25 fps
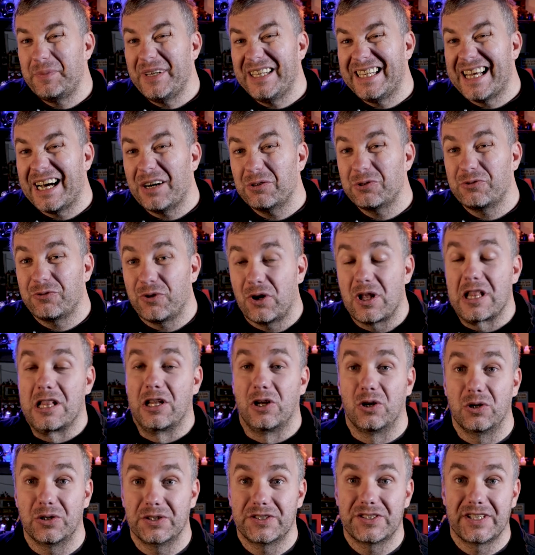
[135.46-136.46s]
been out for a
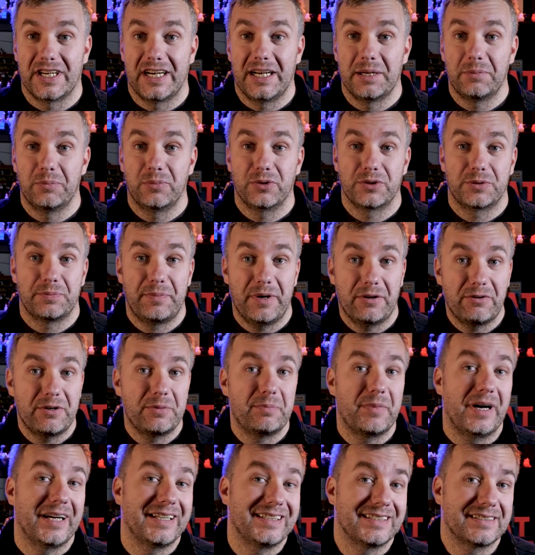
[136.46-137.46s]
long time, but bear
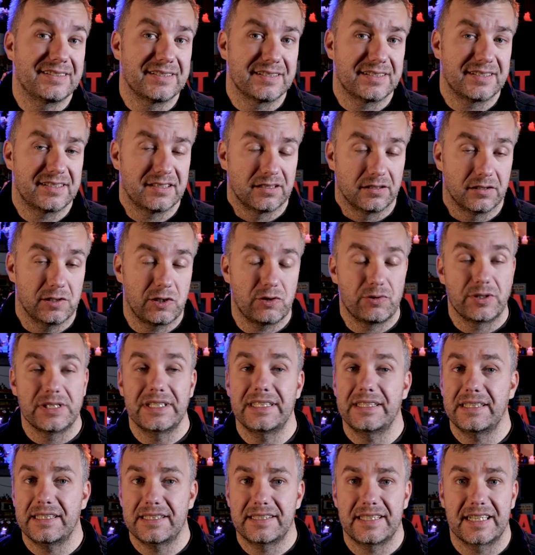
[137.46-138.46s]
in mind this is still
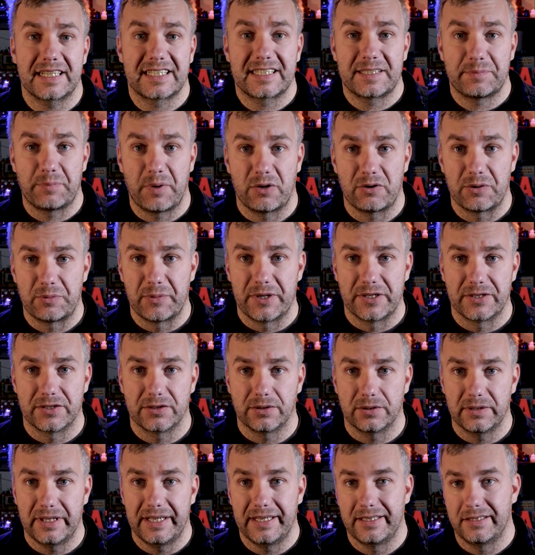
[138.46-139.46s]
treated as
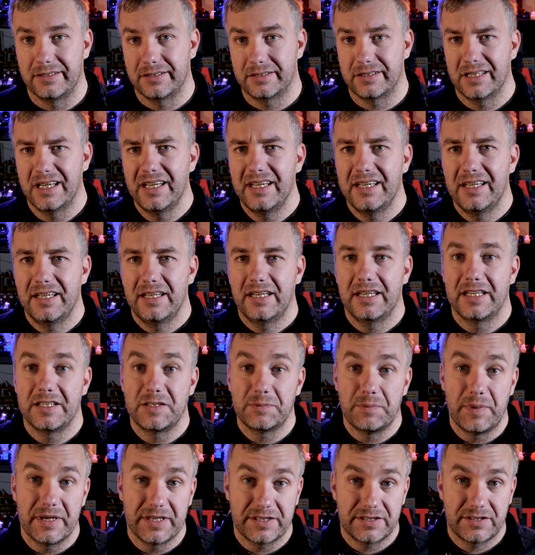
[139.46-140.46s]
experimental and
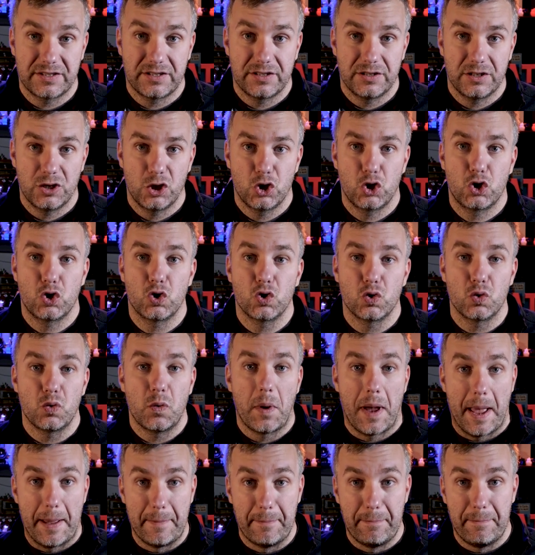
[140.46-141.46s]
it's best
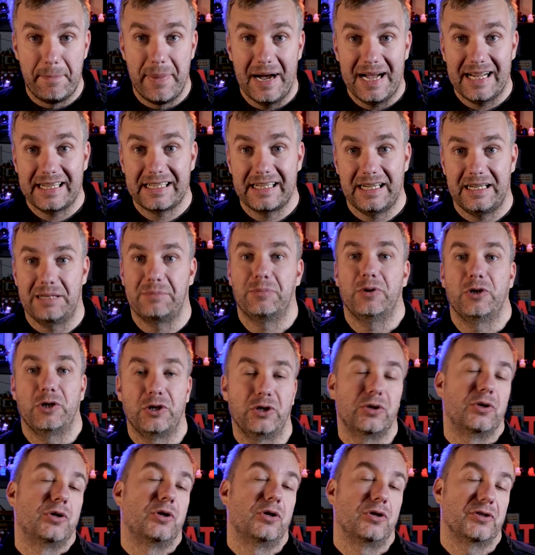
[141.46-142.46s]
to back up
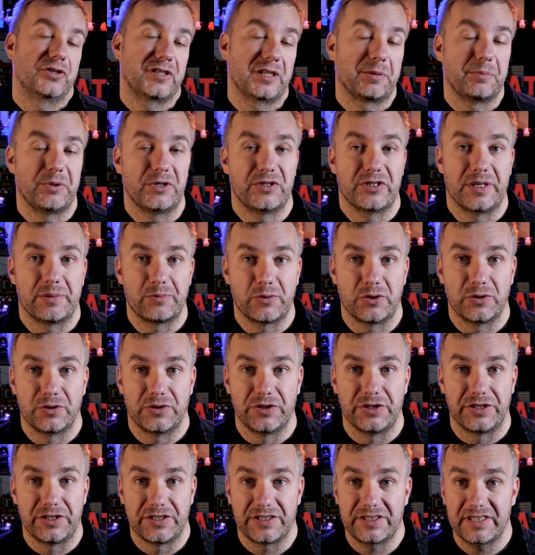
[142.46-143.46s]
your
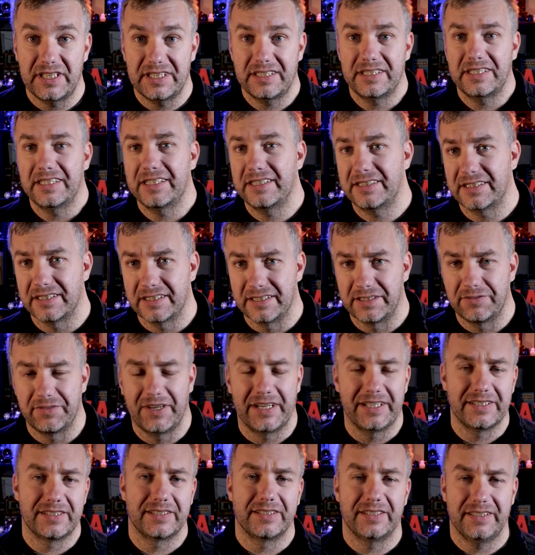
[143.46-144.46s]
Zigbee2MQTT settings and
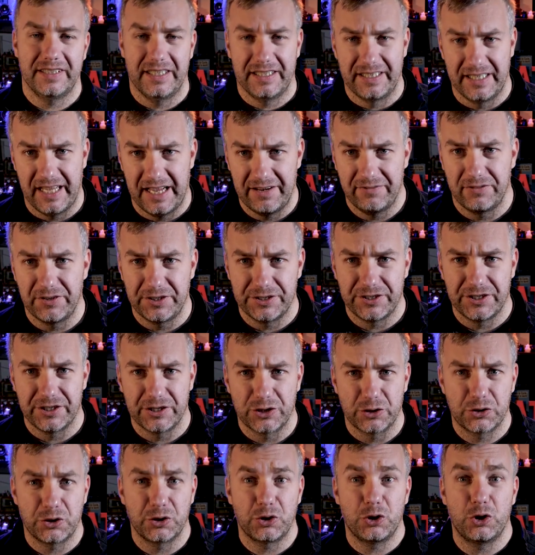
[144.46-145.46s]
devices and
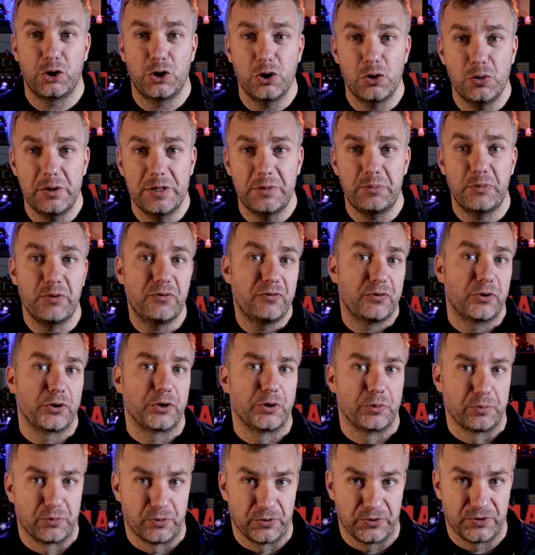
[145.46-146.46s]
everything, so do it before
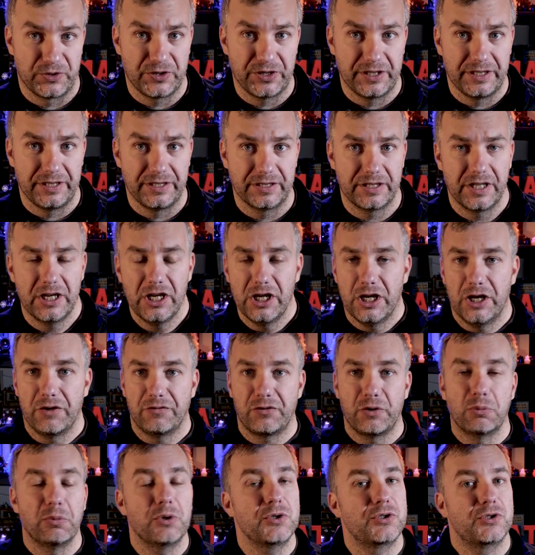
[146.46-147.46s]
you proceed.
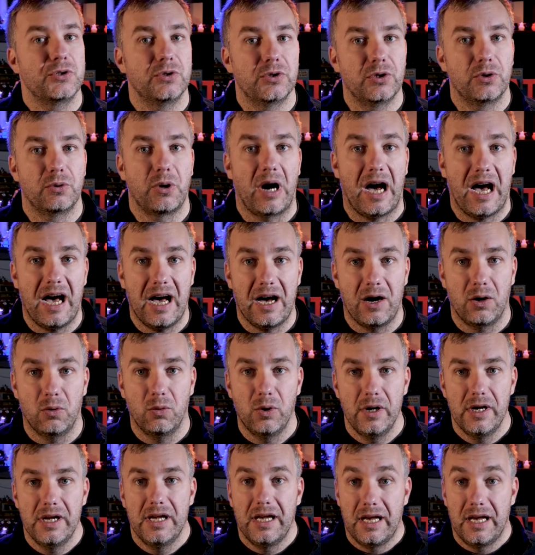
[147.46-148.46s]
If you want to know how,